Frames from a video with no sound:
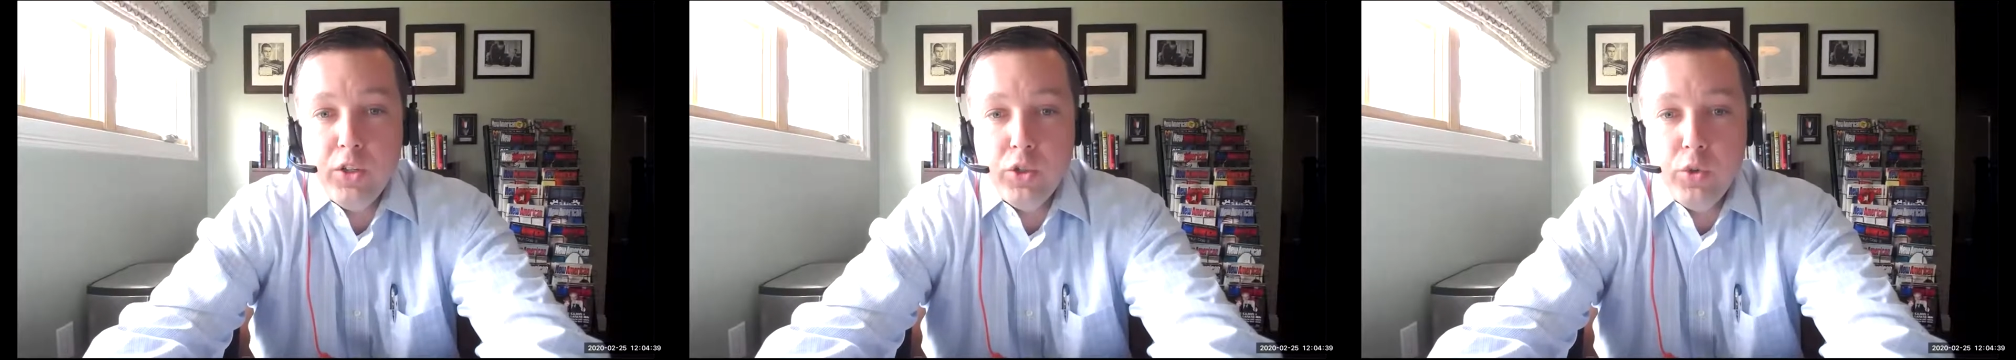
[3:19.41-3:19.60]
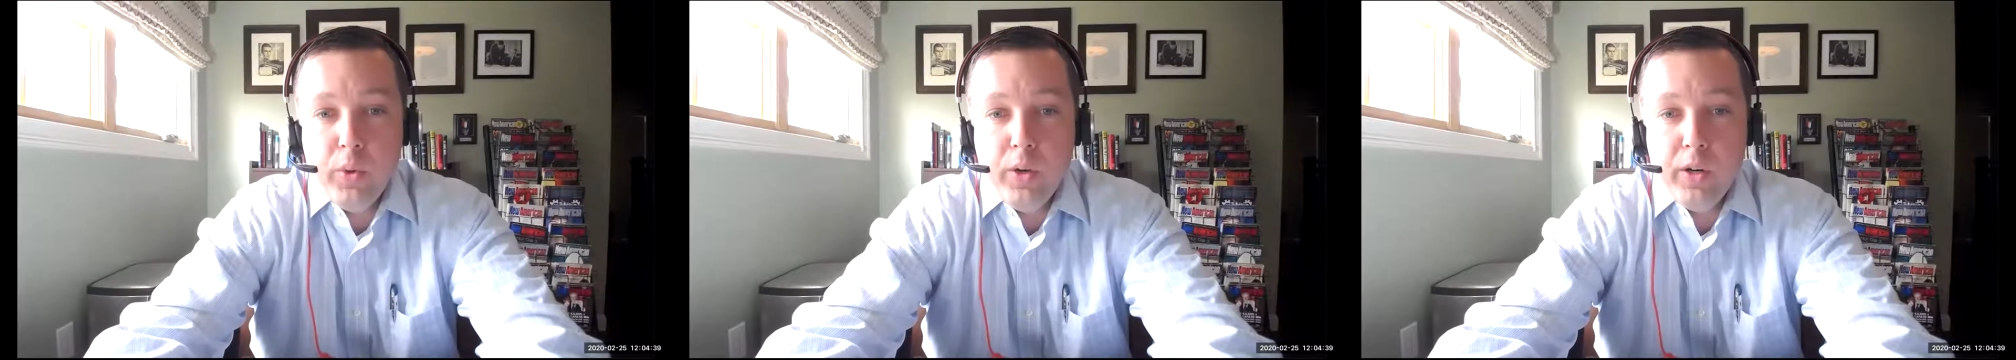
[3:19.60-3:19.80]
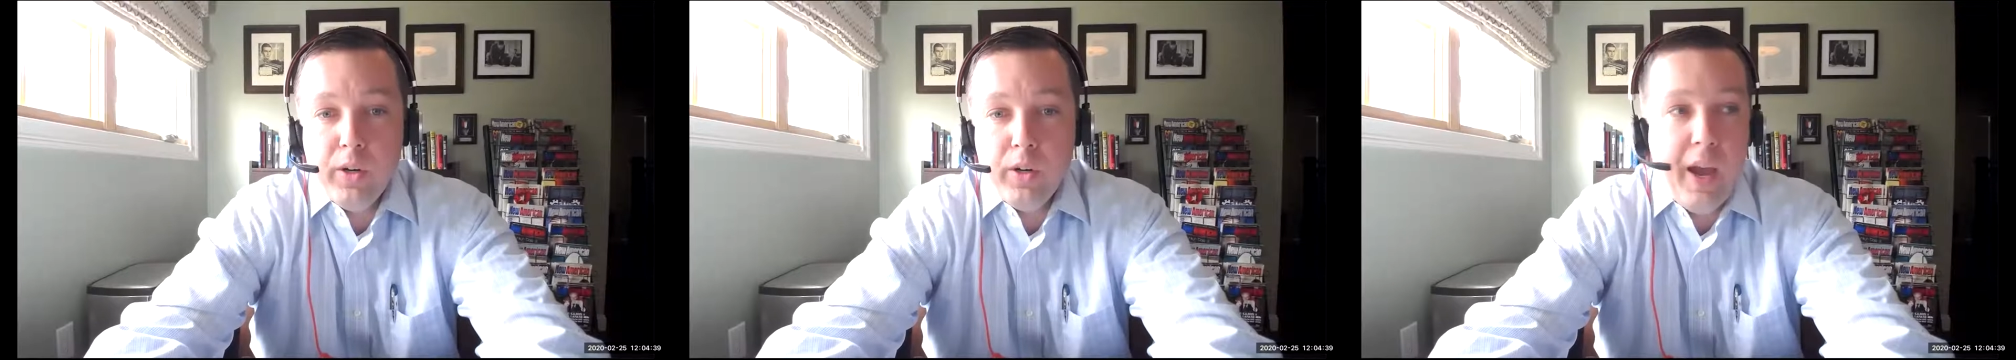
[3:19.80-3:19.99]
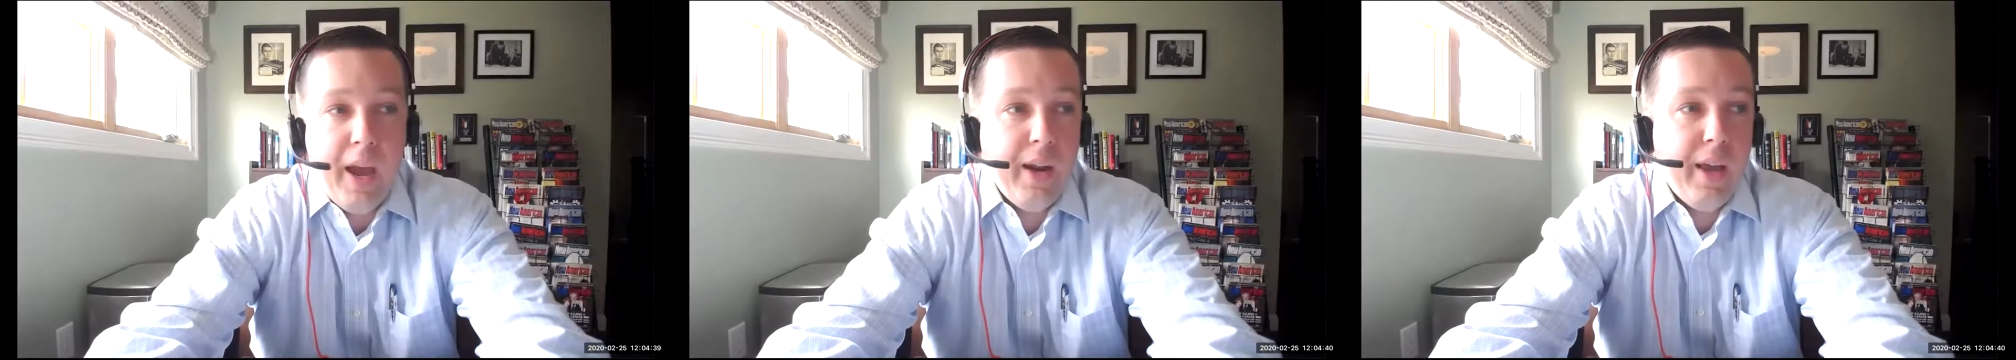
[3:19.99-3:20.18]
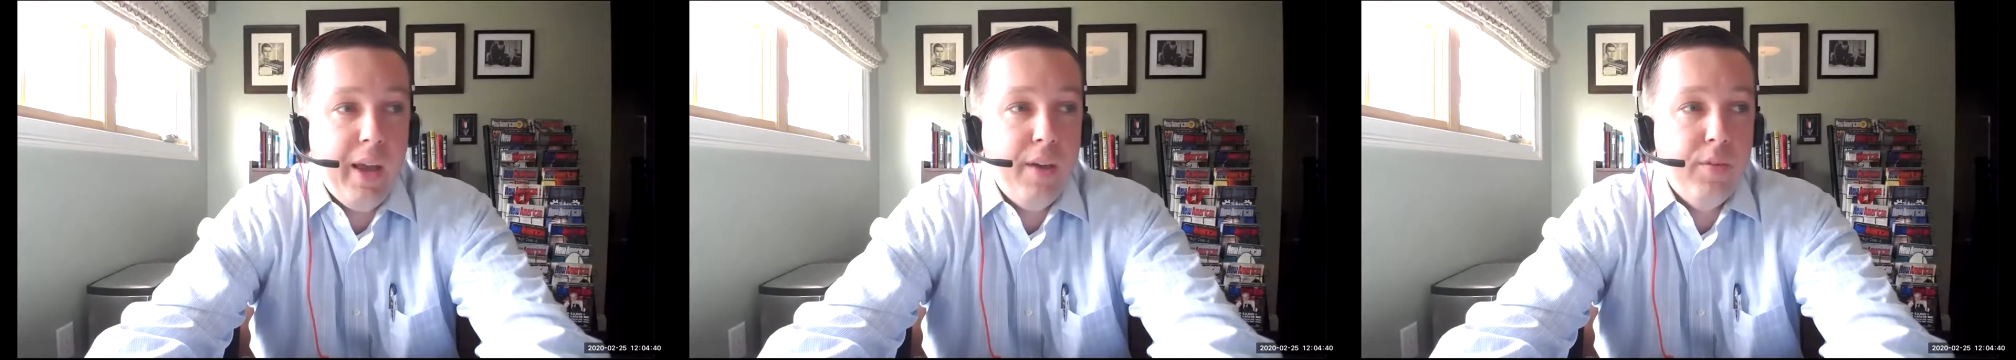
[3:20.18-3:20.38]
Twitter
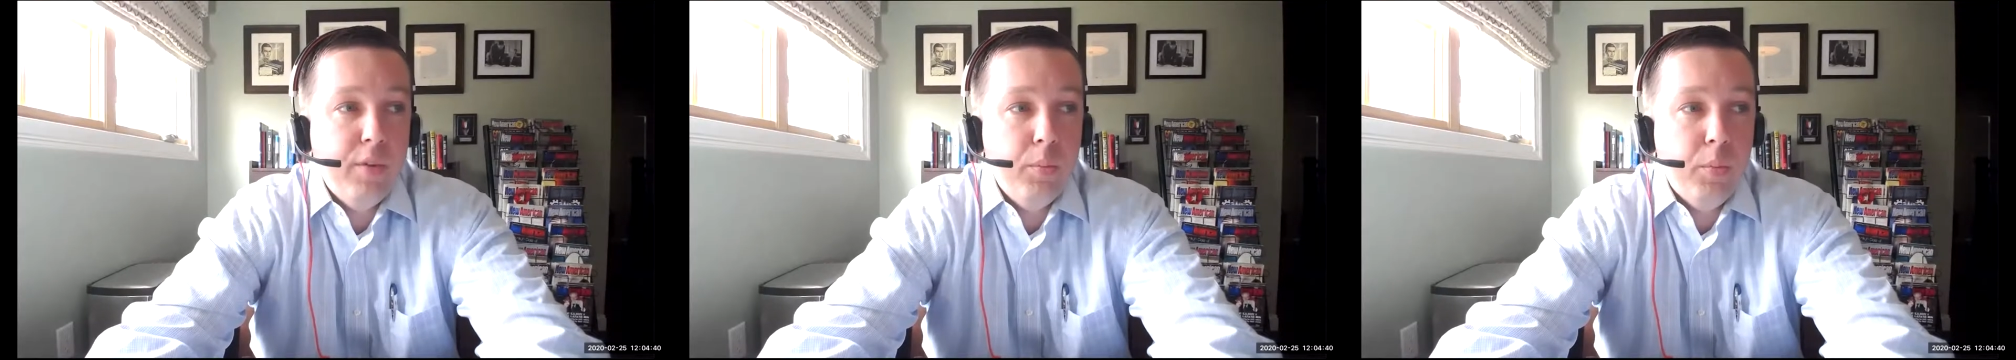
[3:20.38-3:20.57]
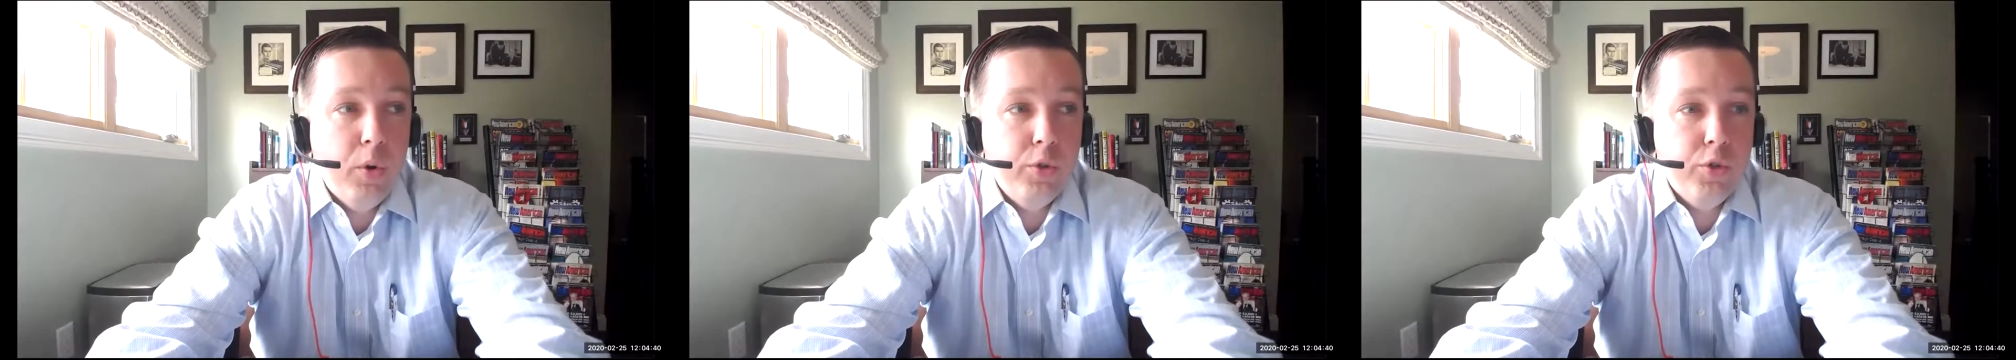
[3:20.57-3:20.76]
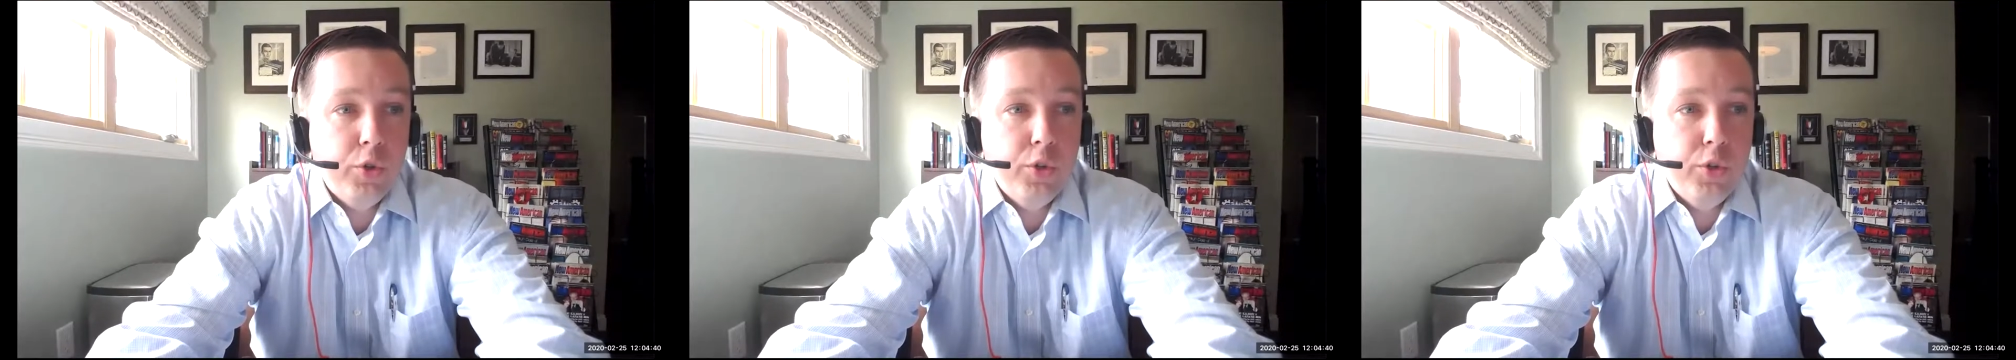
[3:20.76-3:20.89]
at Evan Mulch,